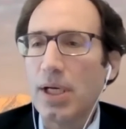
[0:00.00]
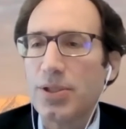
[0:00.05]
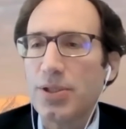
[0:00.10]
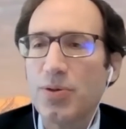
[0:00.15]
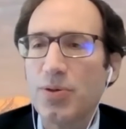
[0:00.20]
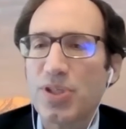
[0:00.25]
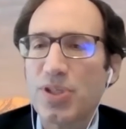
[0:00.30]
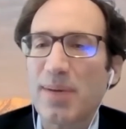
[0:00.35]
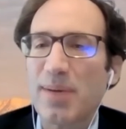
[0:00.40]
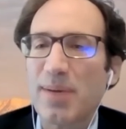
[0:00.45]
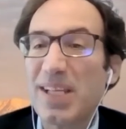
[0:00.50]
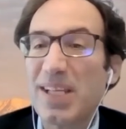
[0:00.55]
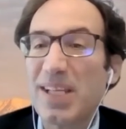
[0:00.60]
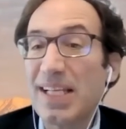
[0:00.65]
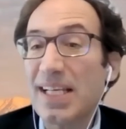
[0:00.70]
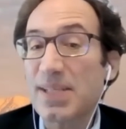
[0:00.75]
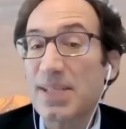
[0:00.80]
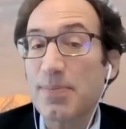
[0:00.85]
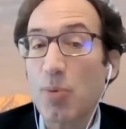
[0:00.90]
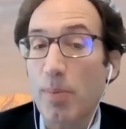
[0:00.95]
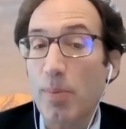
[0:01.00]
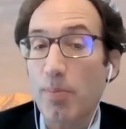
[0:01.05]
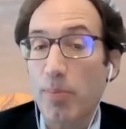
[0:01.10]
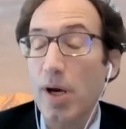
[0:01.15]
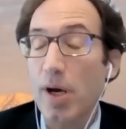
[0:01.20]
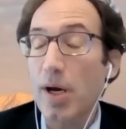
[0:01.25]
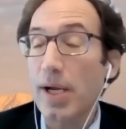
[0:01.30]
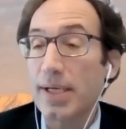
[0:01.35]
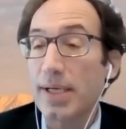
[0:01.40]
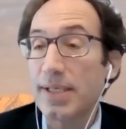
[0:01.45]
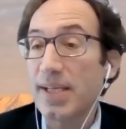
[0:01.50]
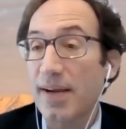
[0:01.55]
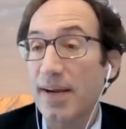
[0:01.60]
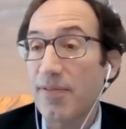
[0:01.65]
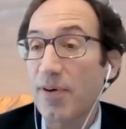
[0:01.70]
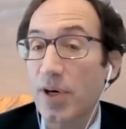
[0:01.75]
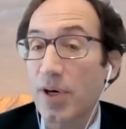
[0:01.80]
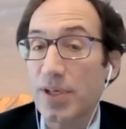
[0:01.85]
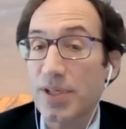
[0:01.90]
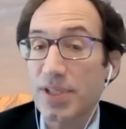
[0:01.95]
to something that's more broad,
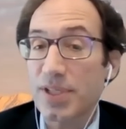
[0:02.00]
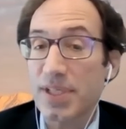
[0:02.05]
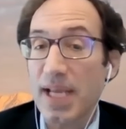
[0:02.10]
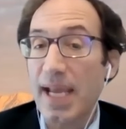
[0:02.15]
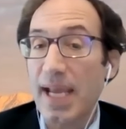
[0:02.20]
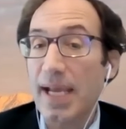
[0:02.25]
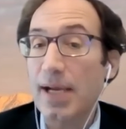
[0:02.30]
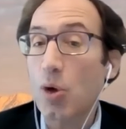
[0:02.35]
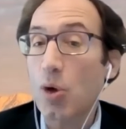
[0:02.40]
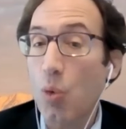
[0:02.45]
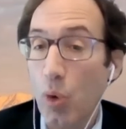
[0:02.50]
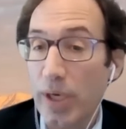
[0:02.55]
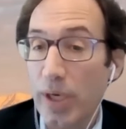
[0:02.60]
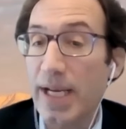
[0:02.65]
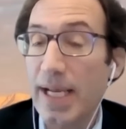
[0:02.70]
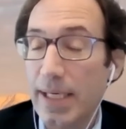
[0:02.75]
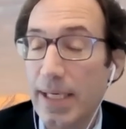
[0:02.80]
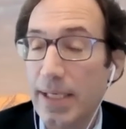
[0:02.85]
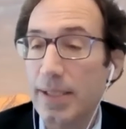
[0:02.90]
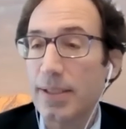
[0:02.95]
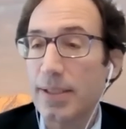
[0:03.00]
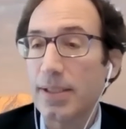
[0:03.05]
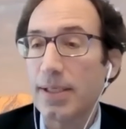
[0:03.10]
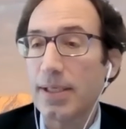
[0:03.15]
diverse, and coordinated,